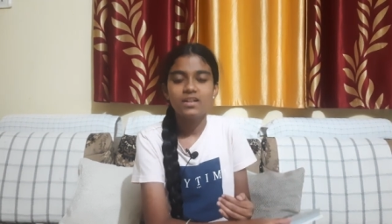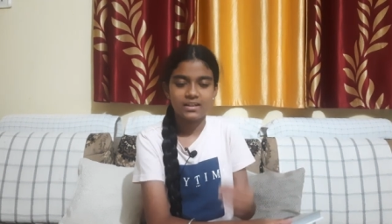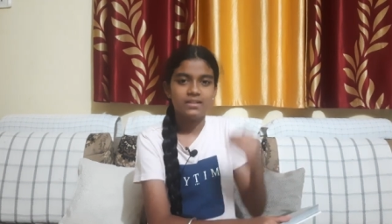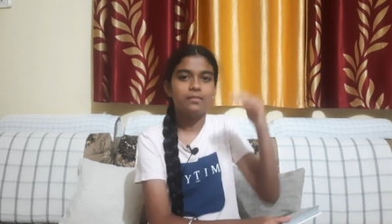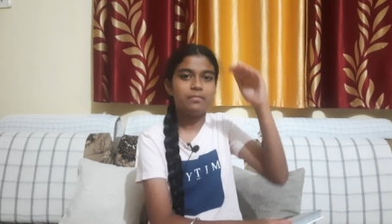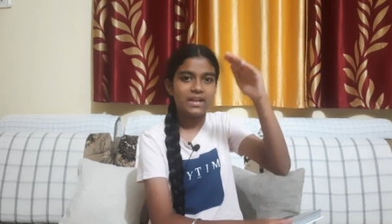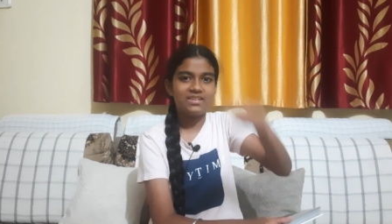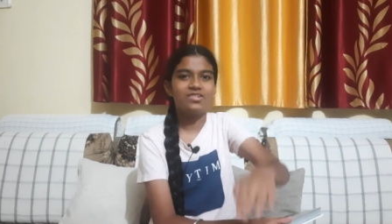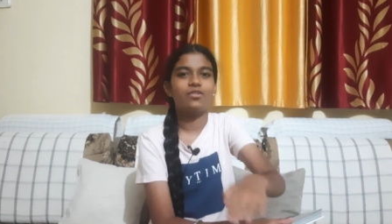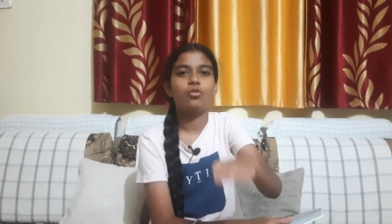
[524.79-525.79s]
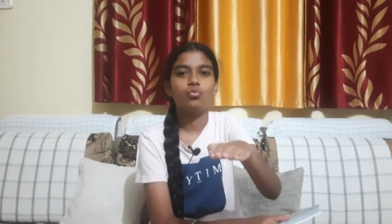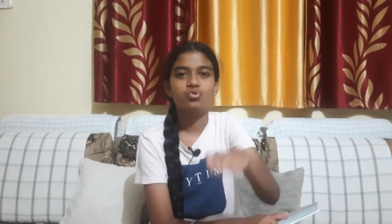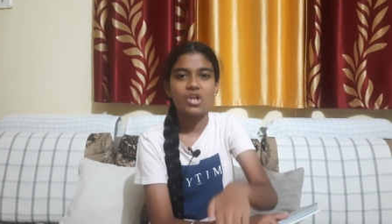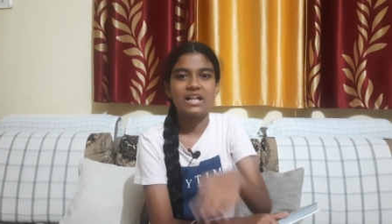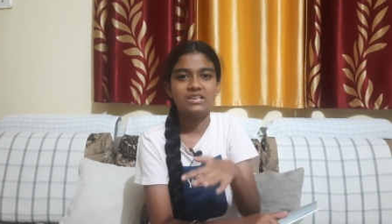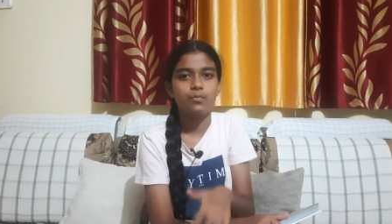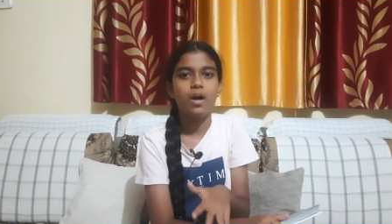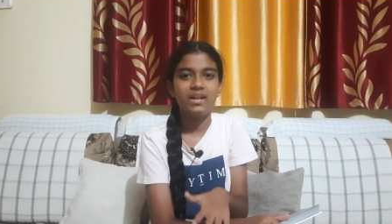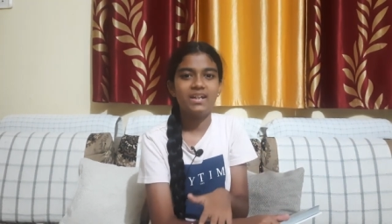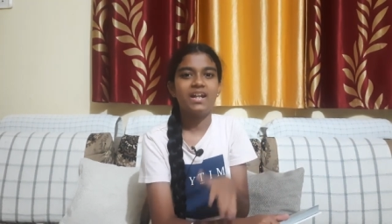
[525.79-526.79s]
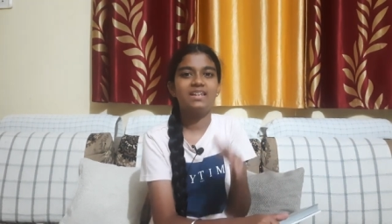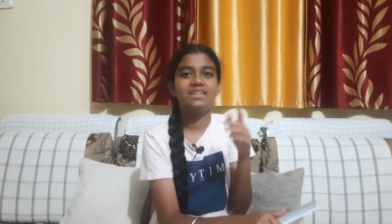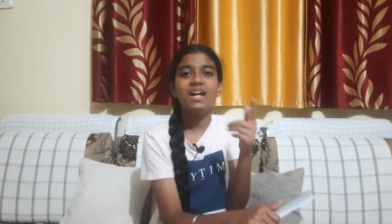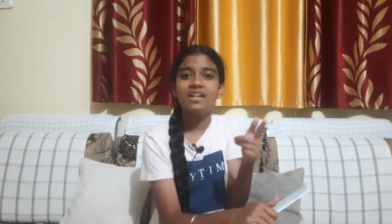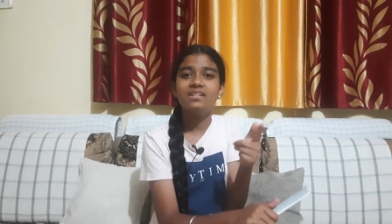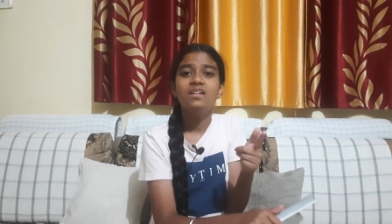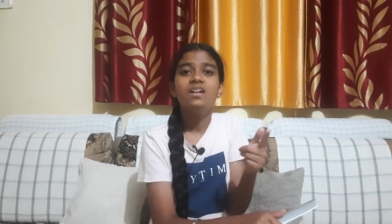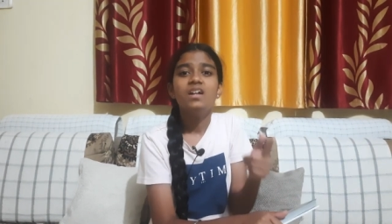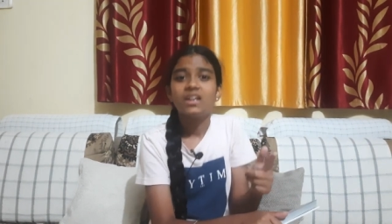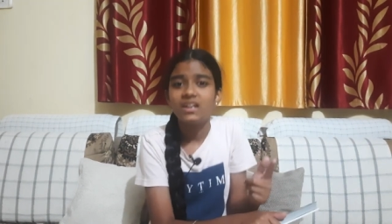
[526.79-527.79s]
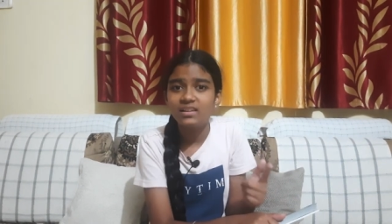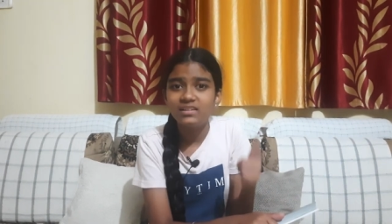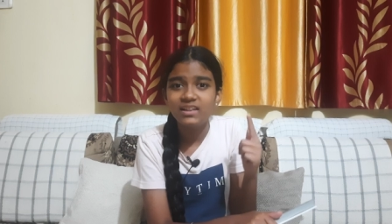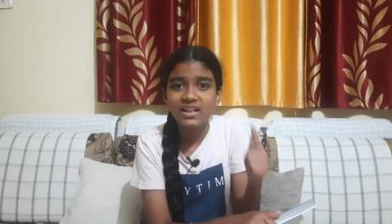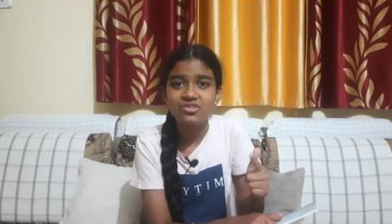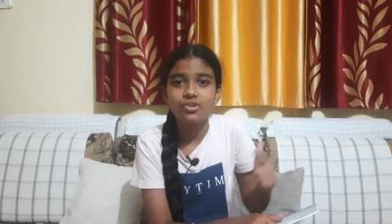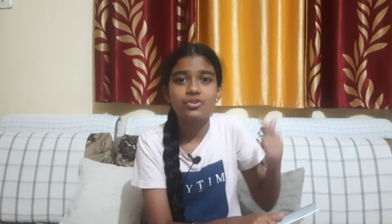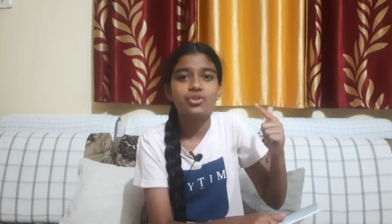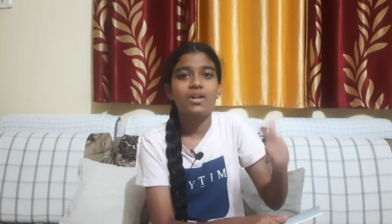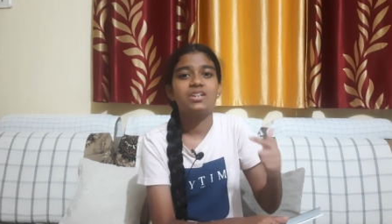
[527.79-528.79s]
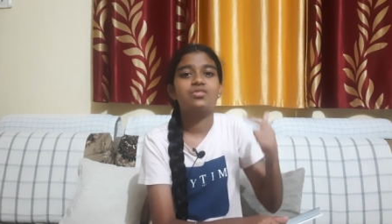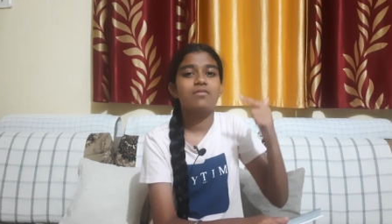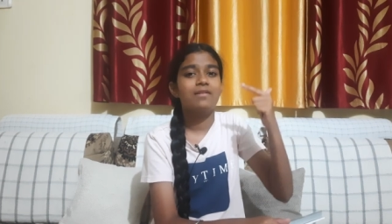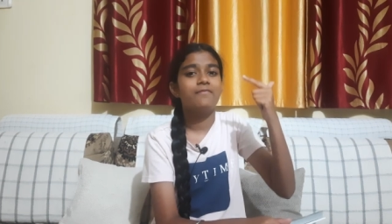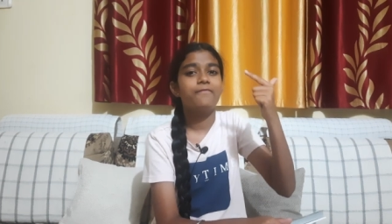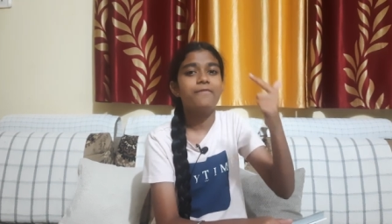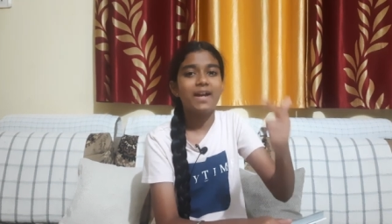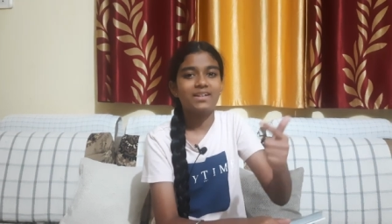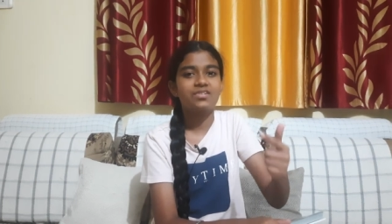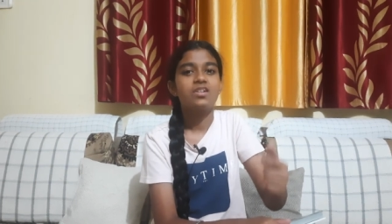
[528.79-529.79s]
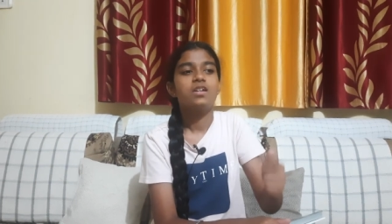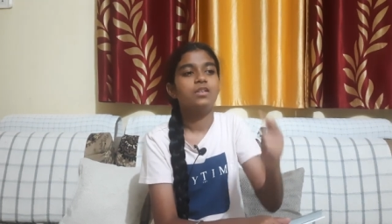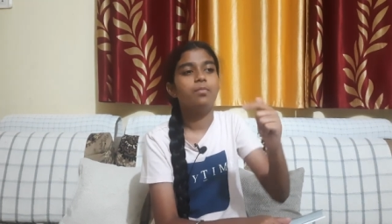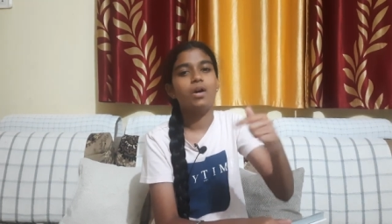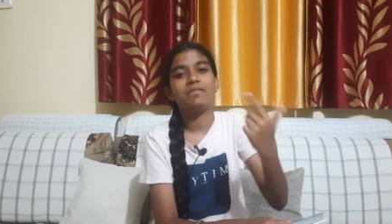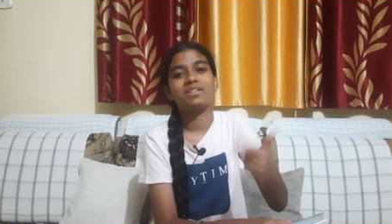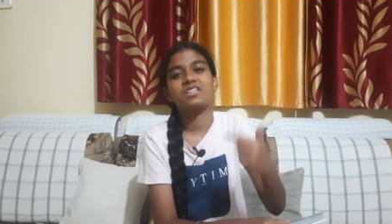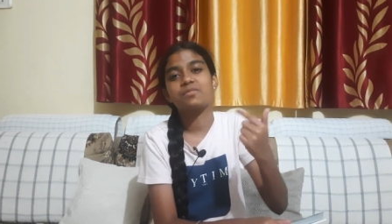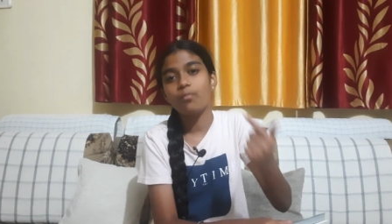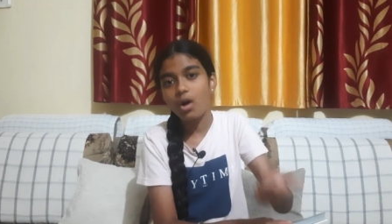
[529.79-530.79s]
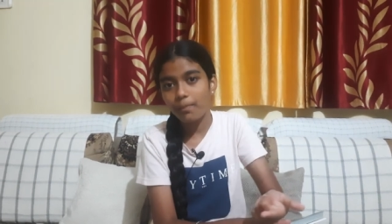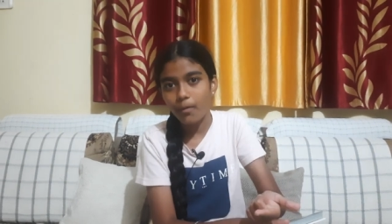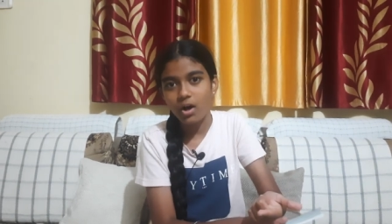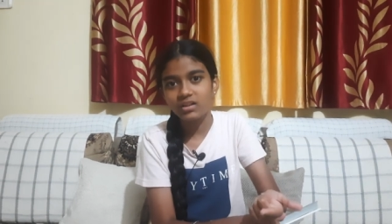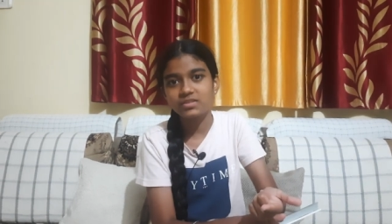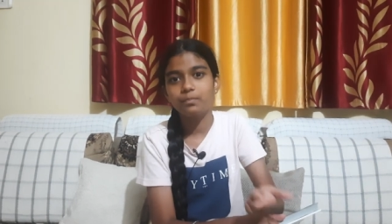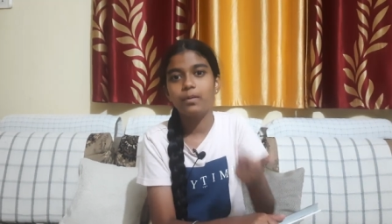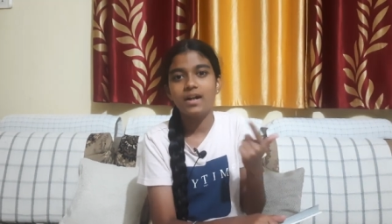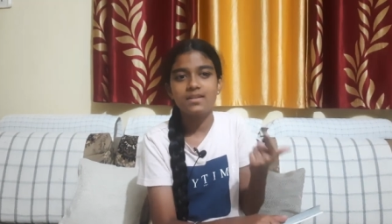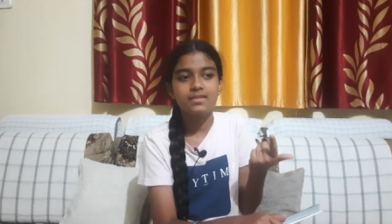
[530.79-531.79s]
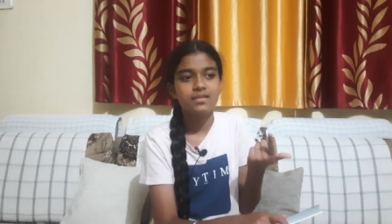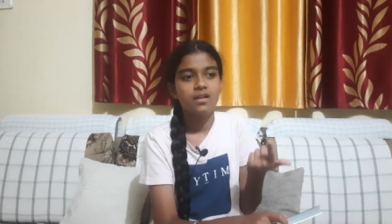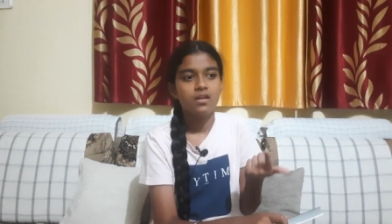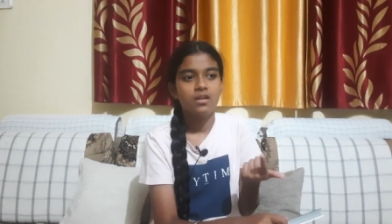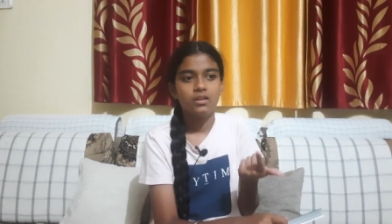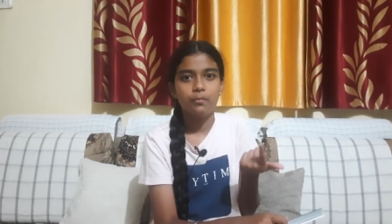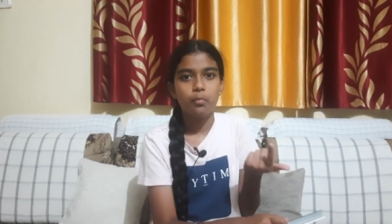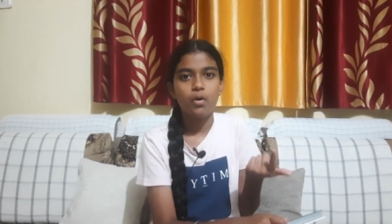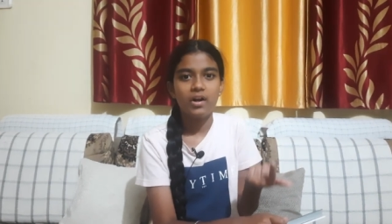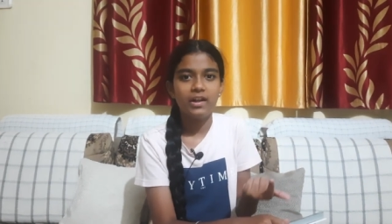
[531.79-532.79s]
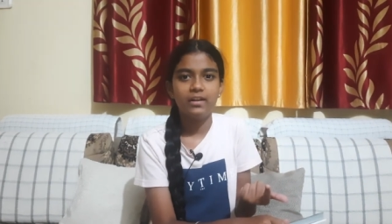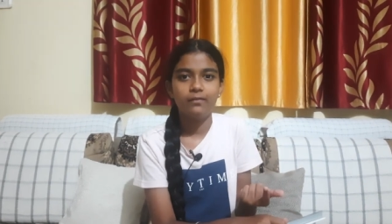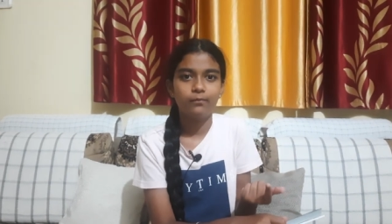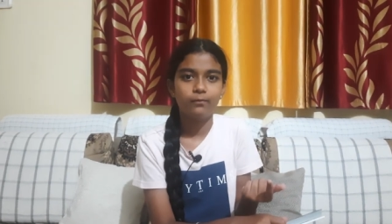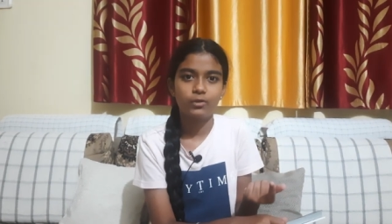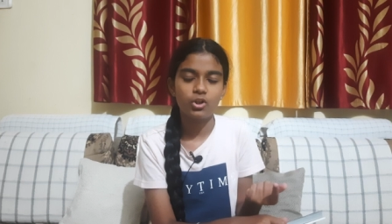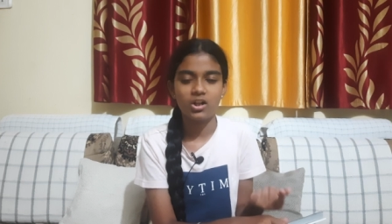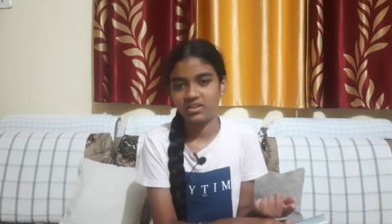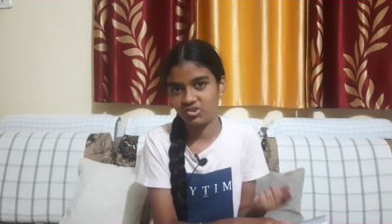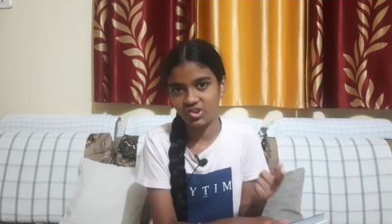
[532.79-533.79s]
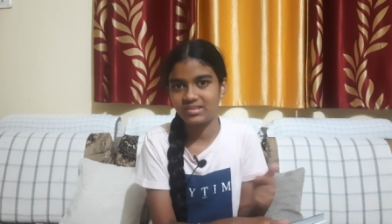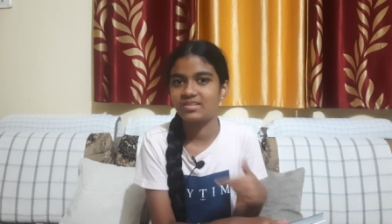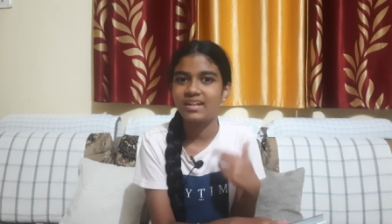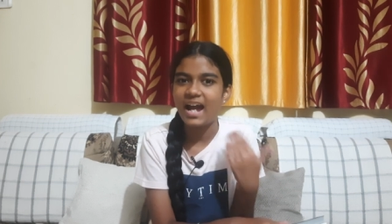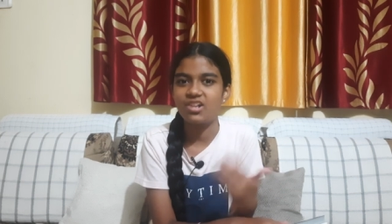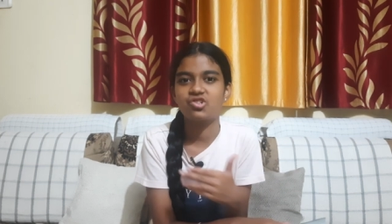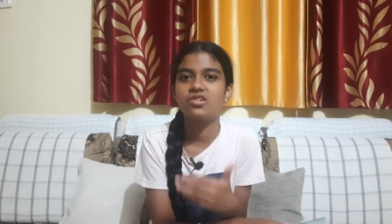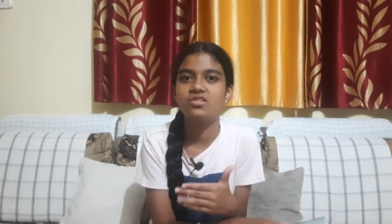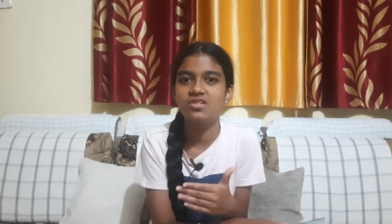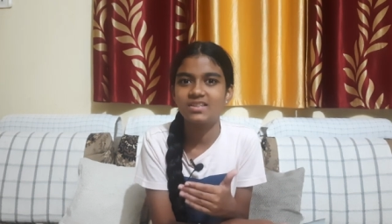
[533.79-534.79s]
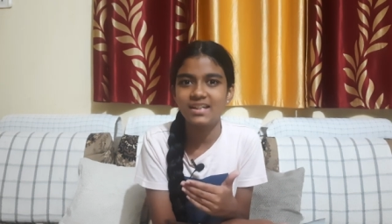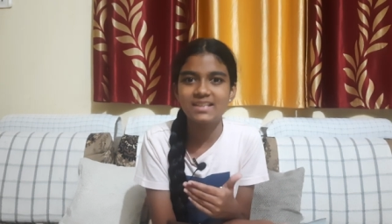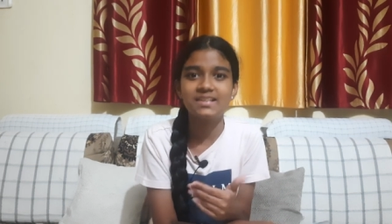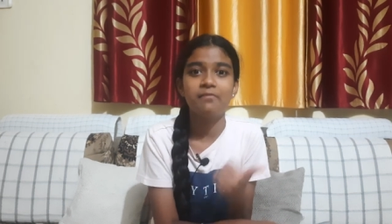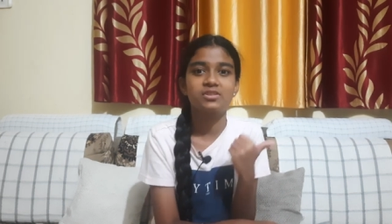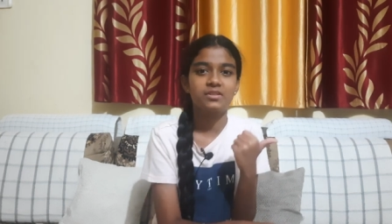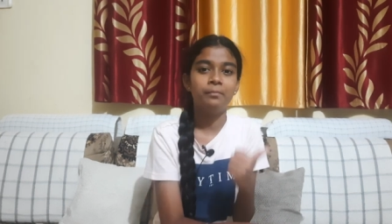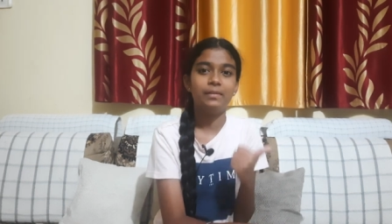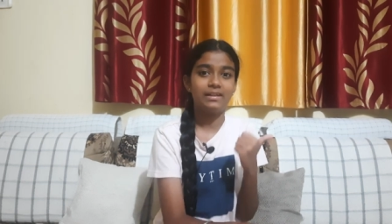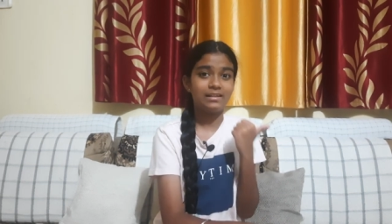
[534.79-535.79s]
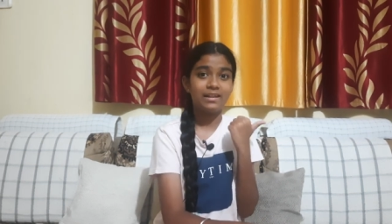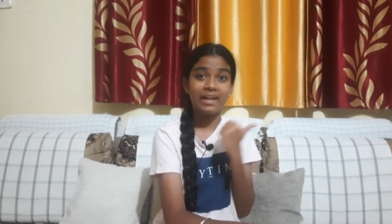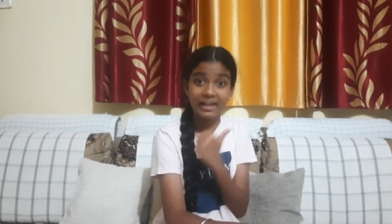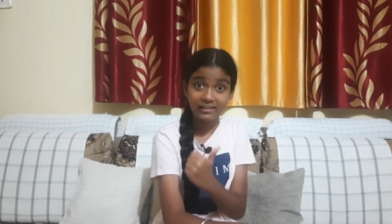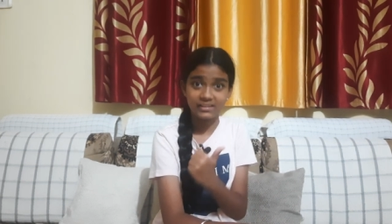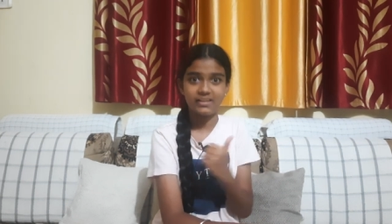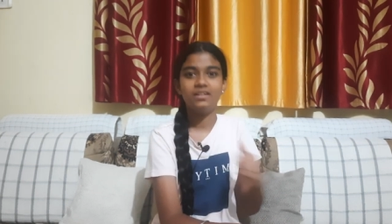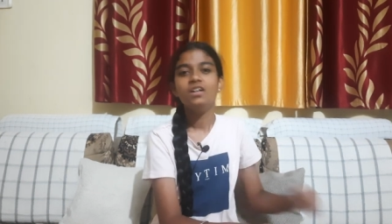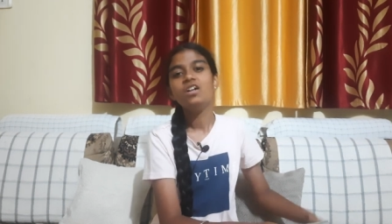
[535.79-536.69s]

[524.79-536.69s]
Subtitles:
in the 8-year-old child's body, and then he later tried to infect the boy with smallpox, but the boy would not just catch the disease, he was completely healthy.